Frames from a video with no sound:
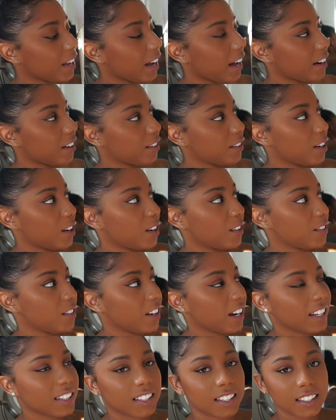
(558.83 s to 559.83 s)
I don't know if
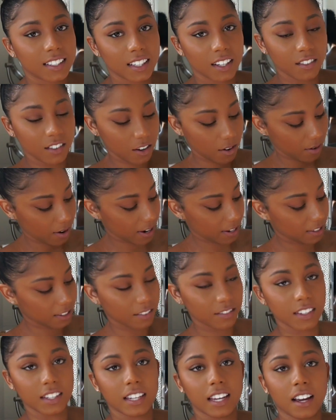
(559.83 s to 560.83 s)
you guys can see it very well. I
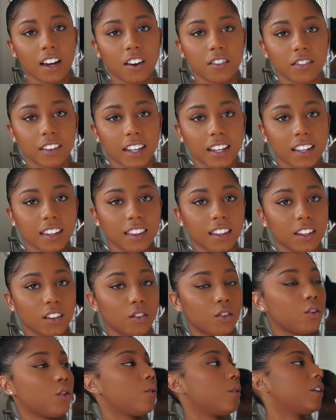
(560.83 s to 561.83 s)
still have to take off like the
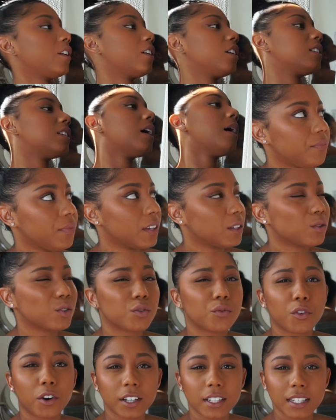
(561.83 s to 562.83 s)
little corners. This
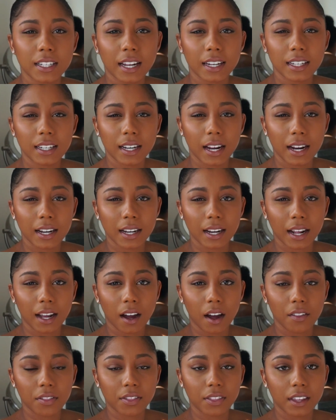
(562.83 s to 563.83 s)
was $14.99, and I
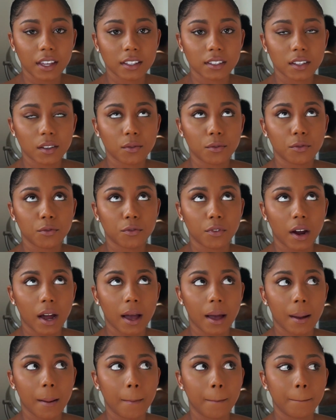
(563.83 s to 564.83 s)
got this
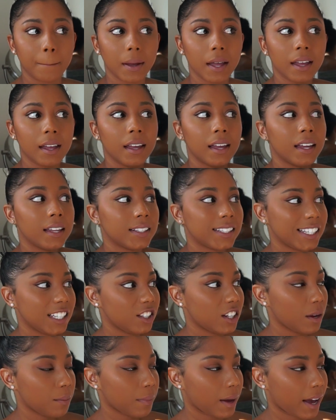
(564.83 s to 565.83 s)
from
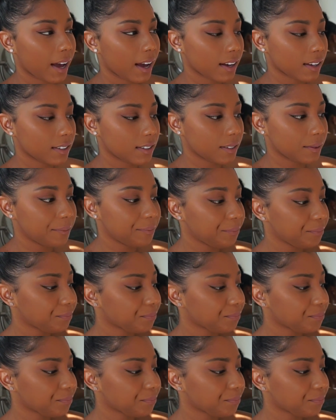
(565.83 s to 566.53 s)
TJMAXX.